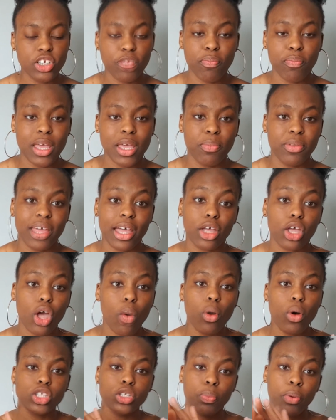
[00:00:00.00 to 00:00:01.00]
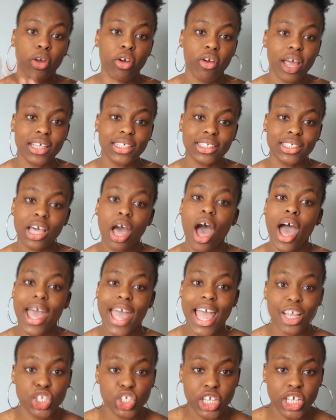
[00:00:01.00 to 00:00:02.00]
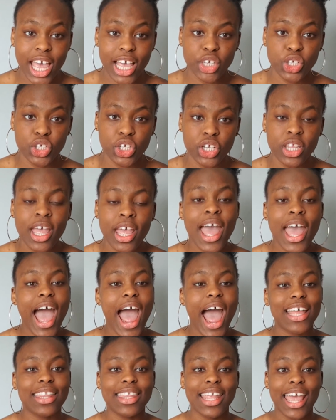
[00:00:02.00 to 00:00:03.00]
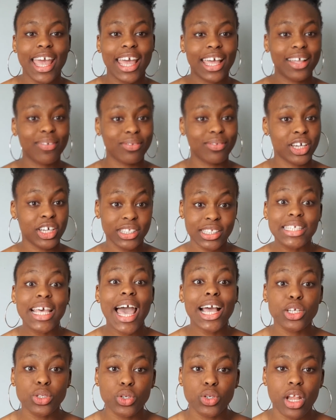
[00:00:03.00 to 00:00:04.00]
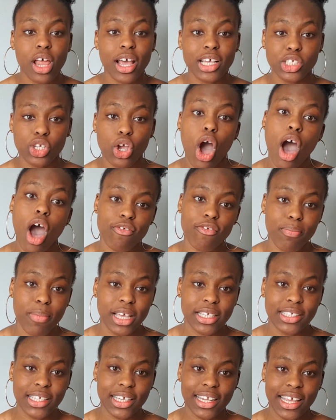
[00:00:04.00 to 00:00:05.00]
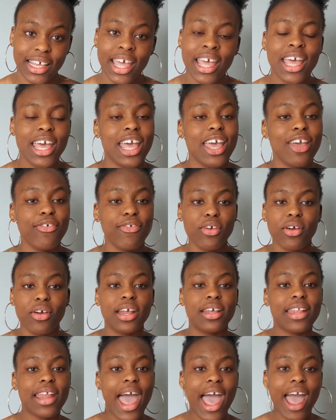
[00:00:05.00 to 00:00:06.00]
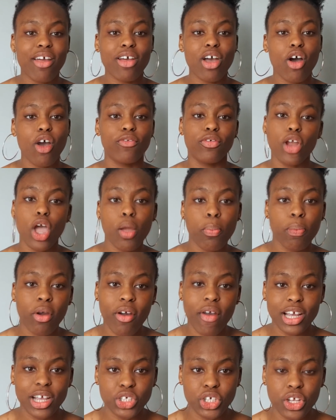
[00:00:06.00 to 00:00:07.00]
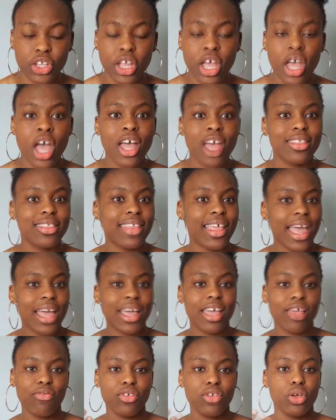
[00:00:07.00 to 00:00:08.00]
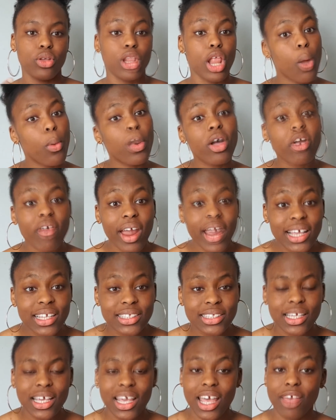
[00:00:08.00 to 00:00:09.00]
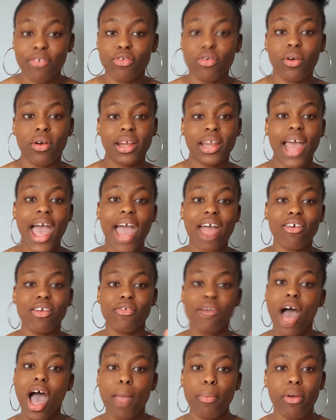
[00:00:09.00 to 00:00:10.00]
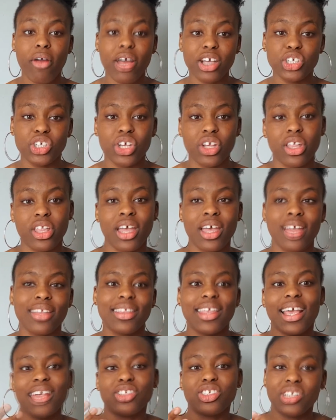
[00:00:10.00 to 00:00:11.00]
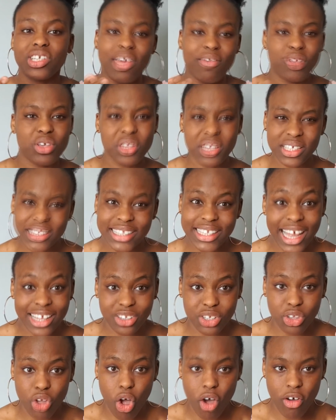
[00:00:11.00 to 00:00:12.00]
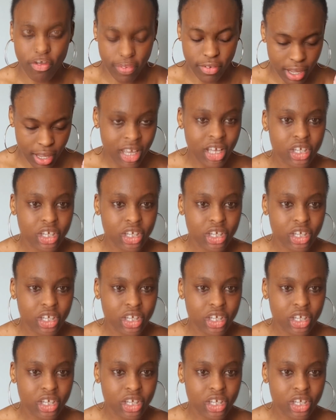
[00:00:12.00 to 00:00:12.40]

of people that go on to progress to higher education, and they contextualize your offer basically. If you're in an area of low progression, they give you lower grades. If you're in an area of high progression, they give you the standard offer.